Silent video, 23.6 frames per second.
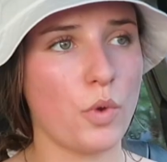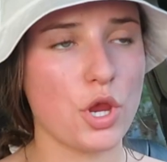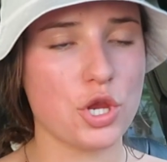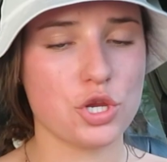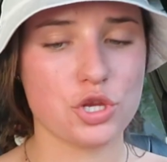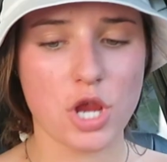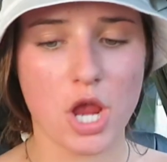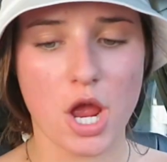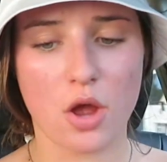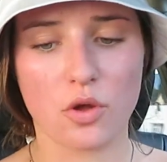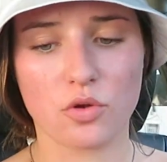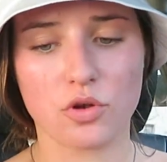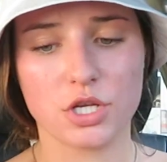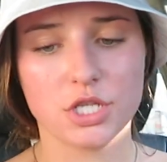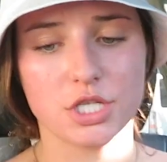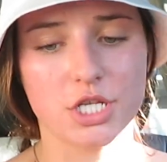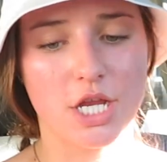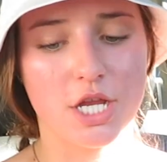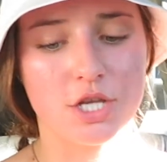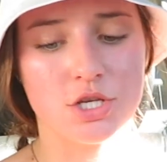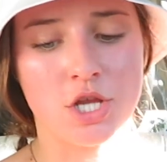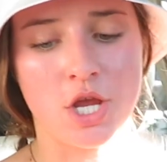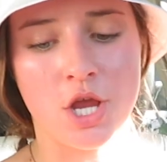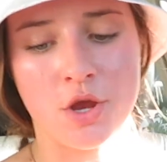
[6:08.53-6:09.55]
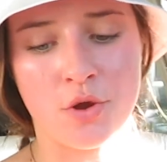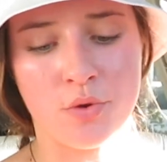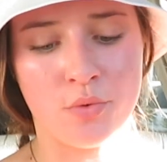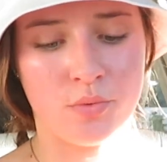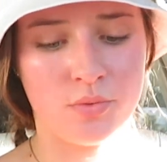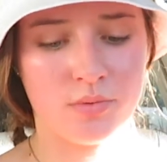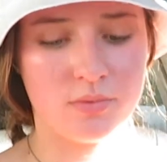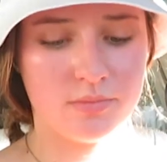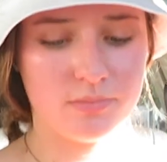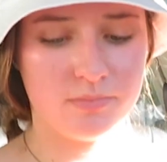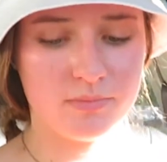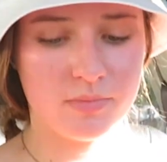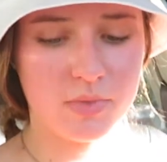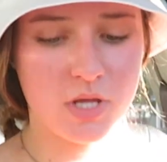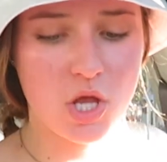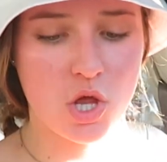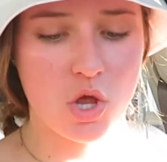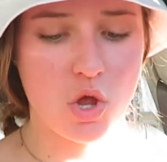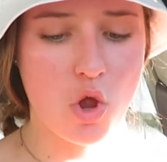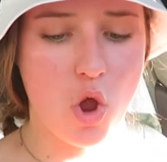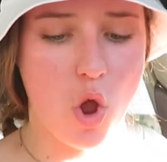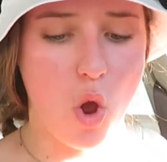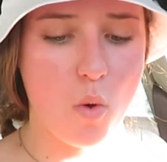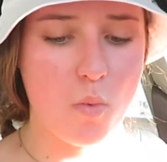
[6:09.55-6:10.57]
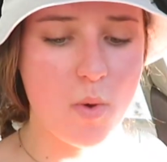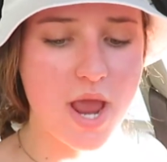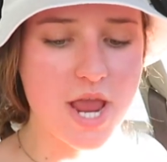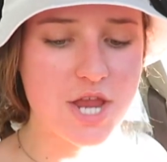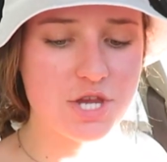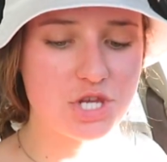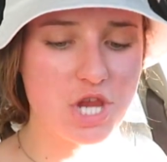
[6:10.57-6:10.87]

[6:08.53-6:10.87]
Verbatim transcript: We shall continue. We